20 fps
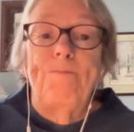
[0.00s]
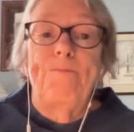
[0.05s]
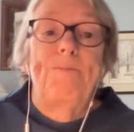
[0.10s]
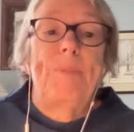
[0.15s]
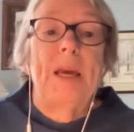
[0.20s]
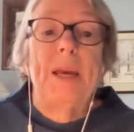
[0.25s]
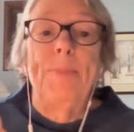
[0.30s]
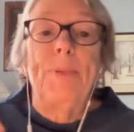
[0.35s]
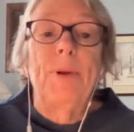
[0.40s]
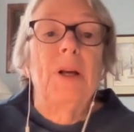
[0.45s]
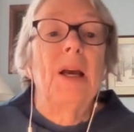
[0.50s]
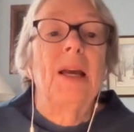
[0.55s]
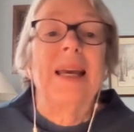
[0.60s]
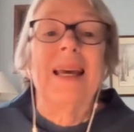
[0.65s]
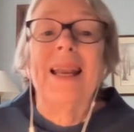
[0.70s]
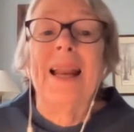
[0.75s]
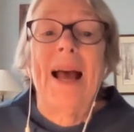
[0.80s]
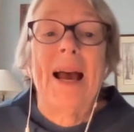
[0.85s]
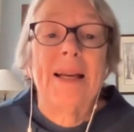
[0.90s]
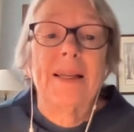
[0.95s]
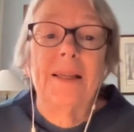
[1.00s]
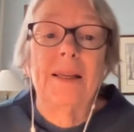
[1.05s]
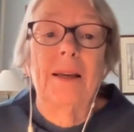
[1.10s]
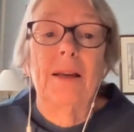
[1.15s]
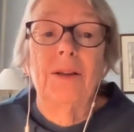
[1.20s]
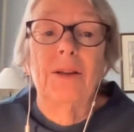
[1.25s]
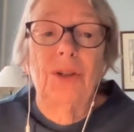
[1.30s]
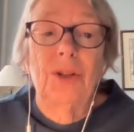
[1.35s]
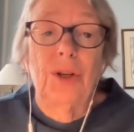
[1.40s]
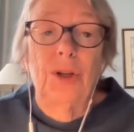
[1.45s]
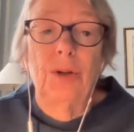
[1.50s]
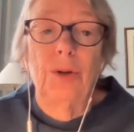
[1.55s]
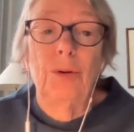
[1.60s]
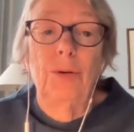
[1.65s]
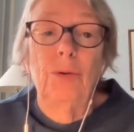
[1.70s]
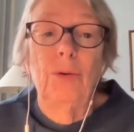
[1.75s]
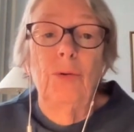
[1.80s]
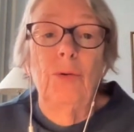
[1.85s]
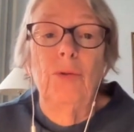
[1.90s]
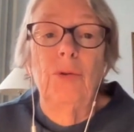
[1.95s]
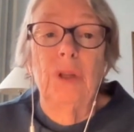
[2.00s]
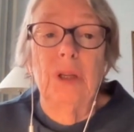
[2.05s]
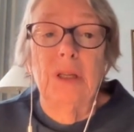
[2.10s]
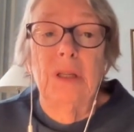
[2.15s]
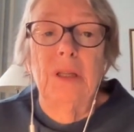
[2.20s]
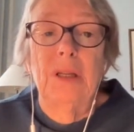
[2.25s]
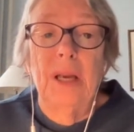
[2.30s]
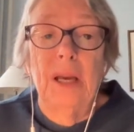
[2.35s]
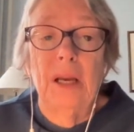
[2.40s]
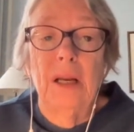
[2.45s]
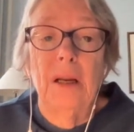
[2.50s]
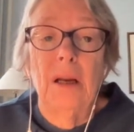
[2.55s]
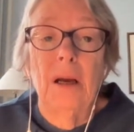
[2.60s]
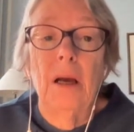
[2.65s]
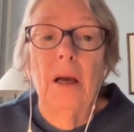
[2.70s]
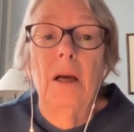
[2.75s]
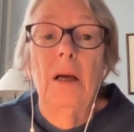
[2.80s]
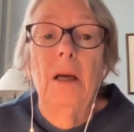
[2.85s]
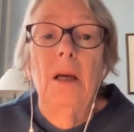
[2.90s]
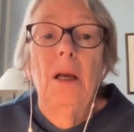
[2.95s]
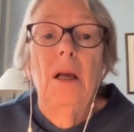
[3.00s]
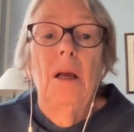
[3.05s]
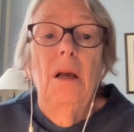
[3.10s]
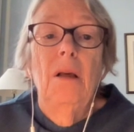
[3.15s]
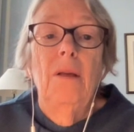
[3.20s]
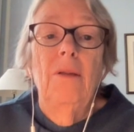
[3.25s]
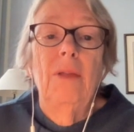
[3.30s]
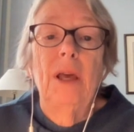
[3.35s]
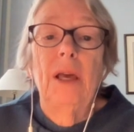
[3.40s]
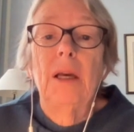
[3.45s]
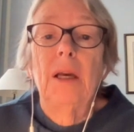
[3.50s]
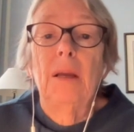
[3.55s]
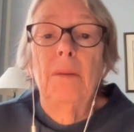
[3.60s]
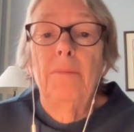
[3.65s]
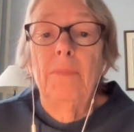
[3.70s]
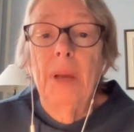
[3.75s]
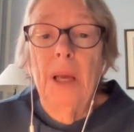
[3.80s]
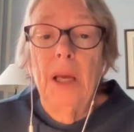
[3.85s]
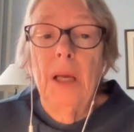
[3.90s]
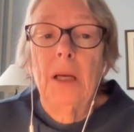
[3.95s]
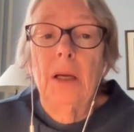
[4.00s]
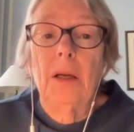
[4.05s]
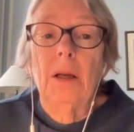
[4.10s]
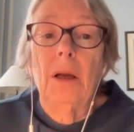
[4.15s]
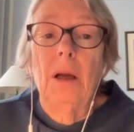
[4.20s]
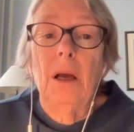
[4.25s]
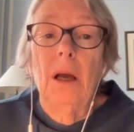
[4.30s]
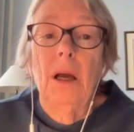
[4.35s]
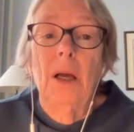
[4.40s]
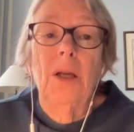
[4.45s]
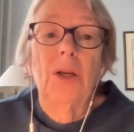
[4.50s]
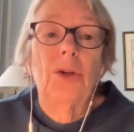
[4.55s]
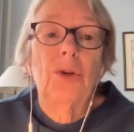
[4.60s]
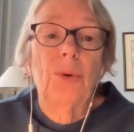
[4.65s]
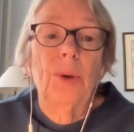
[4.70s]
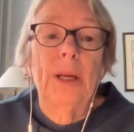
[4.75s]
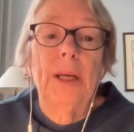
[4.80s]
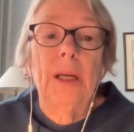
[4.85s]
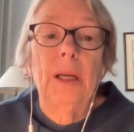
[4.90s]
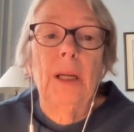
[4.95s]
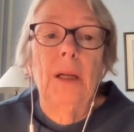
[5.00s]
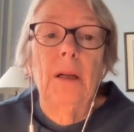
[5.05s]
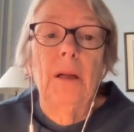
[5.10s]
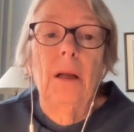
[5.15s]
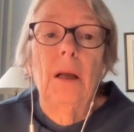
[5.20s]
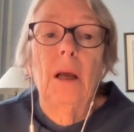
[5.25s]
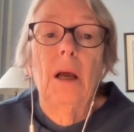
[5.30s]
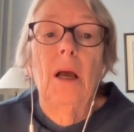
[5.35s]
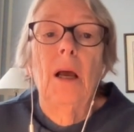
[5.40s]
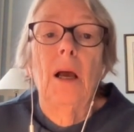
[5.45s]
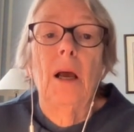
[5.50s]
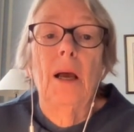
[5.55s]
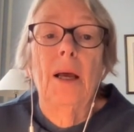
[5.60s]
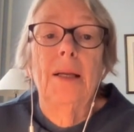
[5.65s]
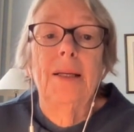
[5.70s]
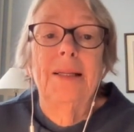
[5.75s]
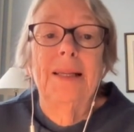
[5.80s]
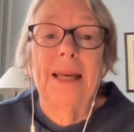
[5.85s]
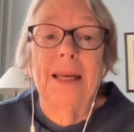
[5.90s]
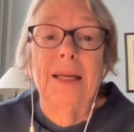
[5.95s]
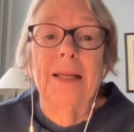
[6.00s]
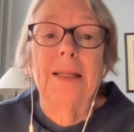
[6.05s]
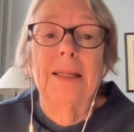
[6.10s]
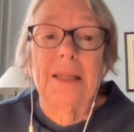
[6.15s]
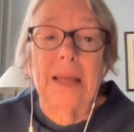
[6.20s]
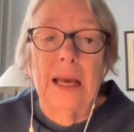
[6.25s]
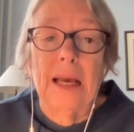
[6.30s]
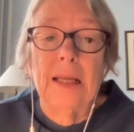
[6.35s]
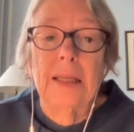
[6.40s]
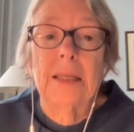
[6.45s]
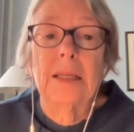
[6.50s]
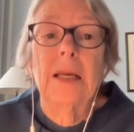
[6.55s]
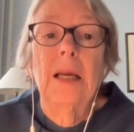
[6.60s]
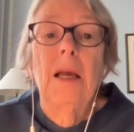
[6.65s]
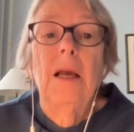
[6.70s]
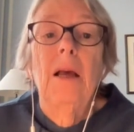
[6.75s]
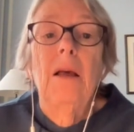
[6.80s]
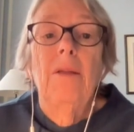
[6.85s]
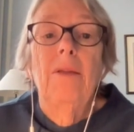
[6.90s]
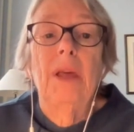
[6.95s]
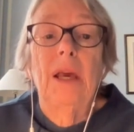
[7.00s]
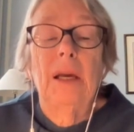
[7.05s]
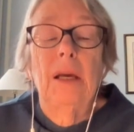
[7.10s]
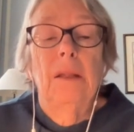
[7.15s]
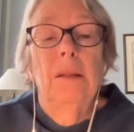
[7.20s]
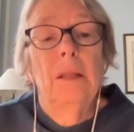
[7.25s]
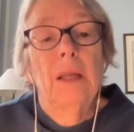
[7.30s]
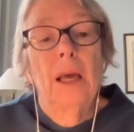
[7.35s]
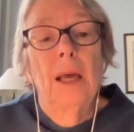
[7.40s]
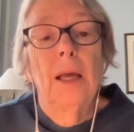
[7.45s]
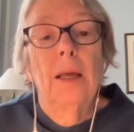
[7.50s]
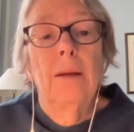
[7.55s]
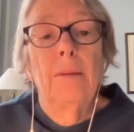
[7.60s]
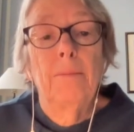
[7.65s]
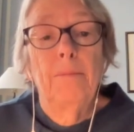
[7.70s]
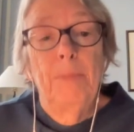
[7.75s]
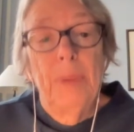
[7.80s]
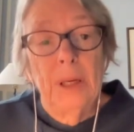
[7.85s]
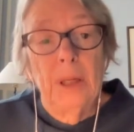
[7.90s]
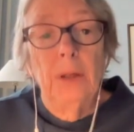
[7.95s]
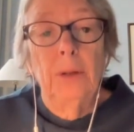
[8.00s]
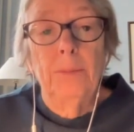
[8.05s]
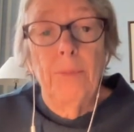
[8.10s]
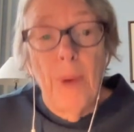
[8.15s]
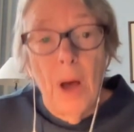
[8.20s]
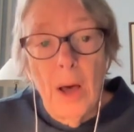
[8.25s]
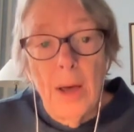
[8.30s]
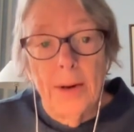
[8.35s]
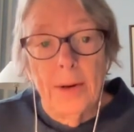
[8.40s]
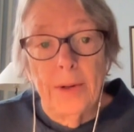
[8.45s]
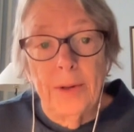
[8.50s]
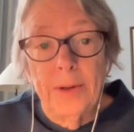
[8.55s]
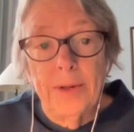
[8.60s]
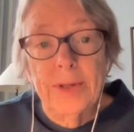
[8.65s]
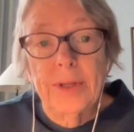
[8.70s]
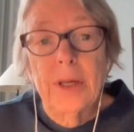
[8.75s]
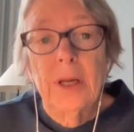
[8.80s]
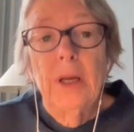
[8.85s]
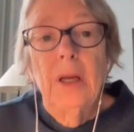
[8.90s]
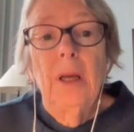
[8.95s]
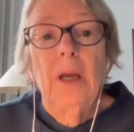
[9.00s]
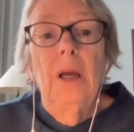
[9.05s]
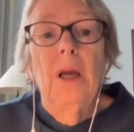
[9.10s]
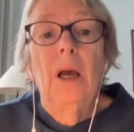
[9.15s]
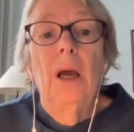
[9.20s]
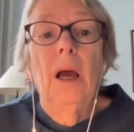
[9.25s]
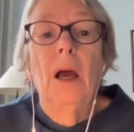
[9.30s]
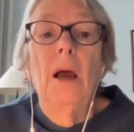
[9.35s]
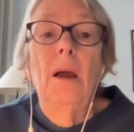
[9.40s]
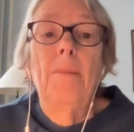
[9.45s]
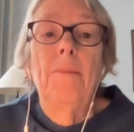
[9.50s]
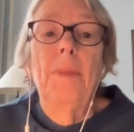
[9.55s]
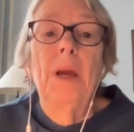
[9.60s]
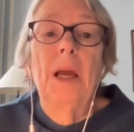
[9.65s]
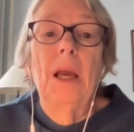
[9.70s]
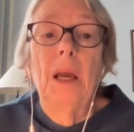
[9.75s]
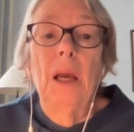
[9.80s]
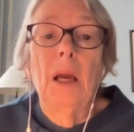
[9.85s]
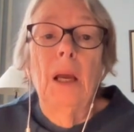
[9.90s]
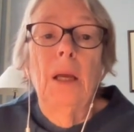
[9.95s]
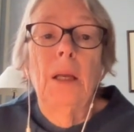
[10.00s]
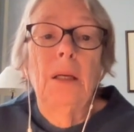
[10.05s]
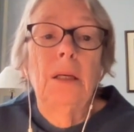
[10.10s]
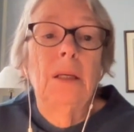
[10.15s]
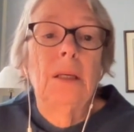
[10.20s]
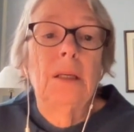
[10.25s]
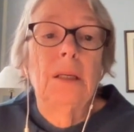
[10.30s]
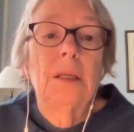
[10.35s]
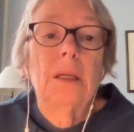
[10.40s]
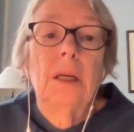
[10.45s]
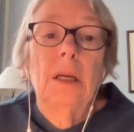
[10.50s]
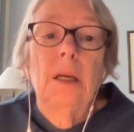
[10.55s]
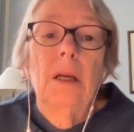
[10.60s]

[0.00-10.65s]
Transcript: people can get access to this data. They can make training data sets. They can then build models. And